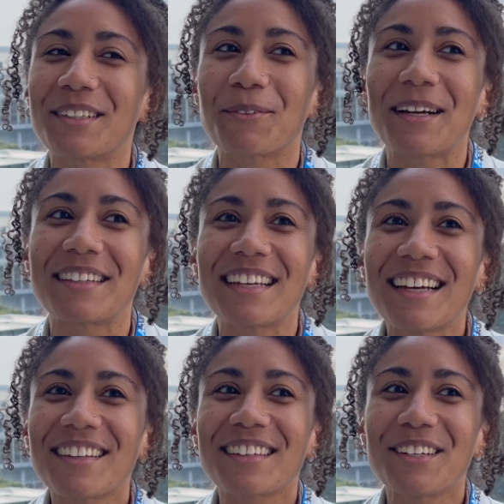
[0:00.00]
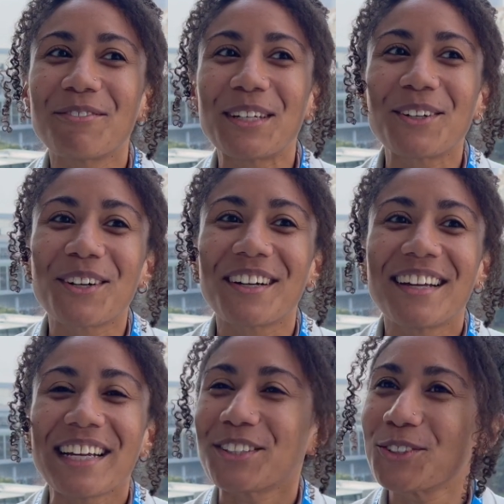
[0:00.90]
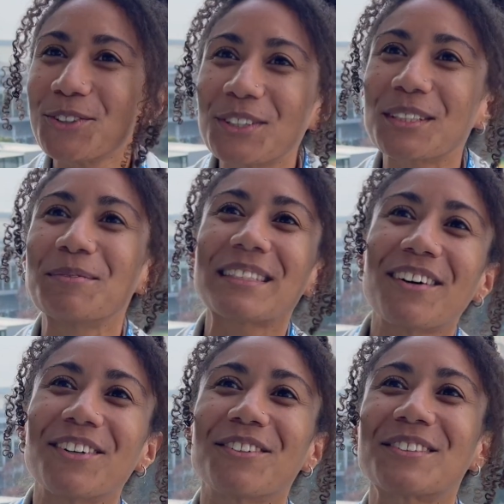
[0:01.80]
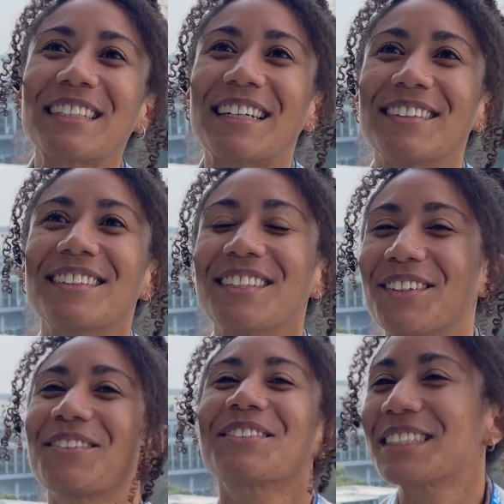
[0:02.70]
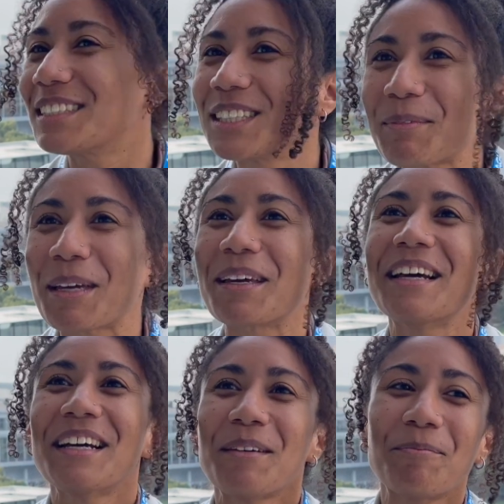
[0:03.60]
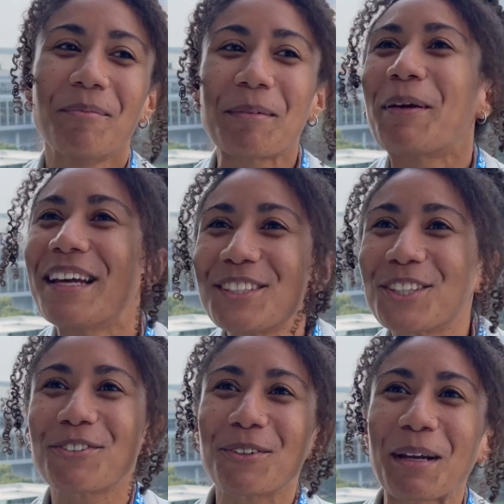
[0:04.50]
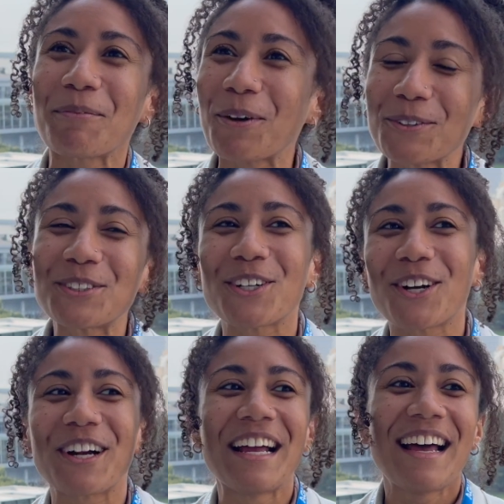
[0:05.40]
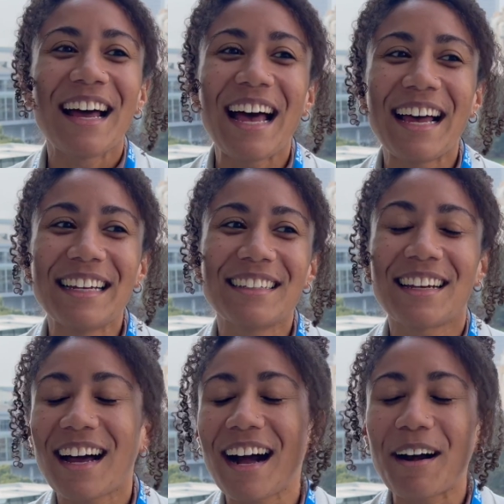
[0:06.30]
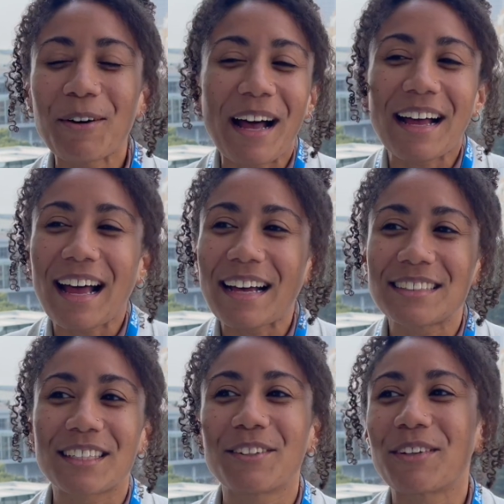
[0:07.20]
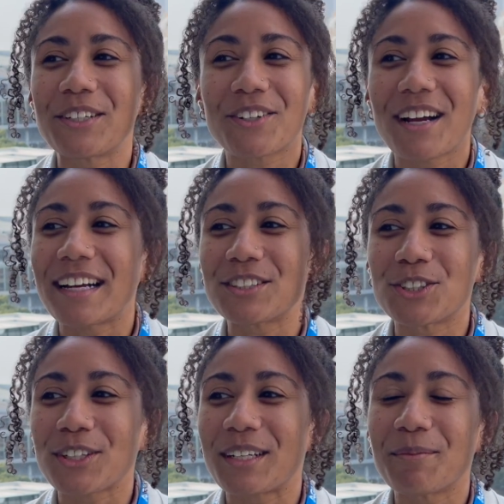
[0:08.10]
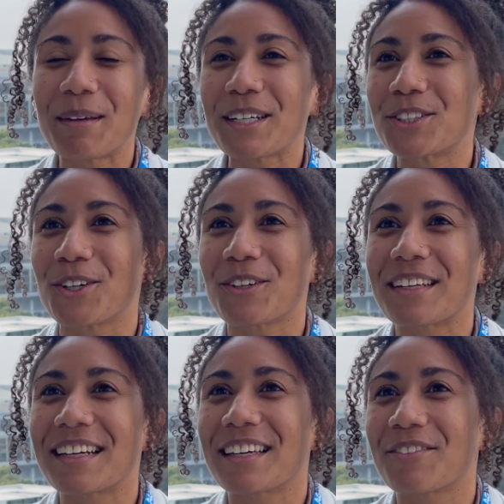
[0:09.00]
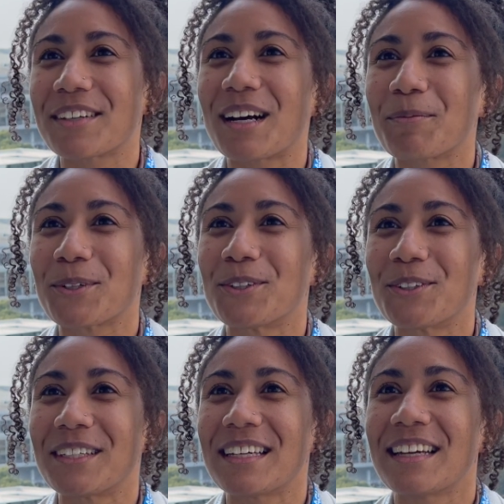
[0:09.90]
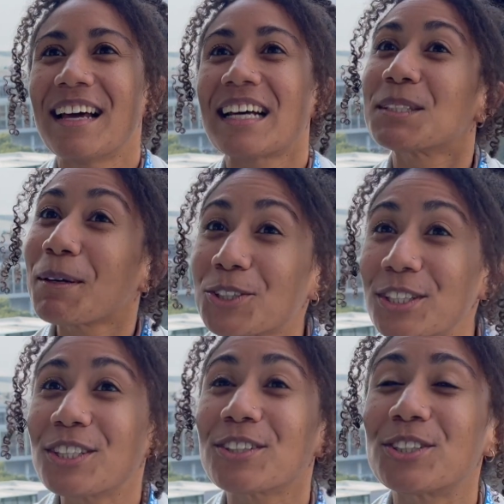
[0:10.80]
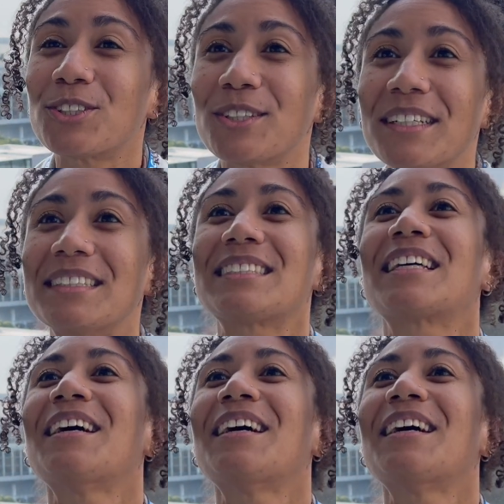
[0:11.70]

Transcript: when the convener introduced themselves and listened to my pitch for my poster. And as a convener, I just try to make sure that I give that opportunity, especially to the students,